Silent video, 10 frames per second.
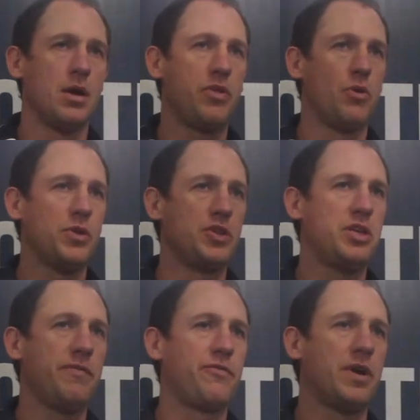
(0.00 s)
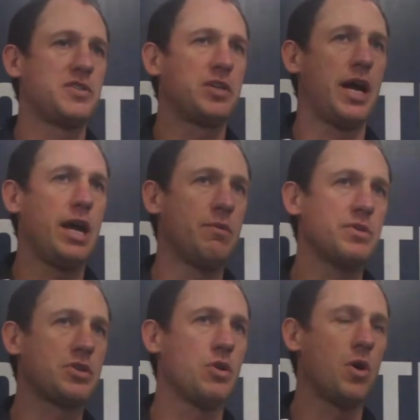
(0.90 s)
I thought the shift for us today
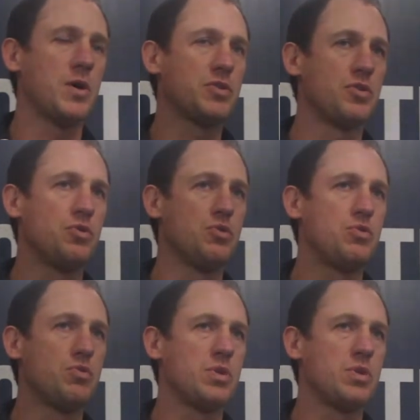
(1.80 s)
was guys who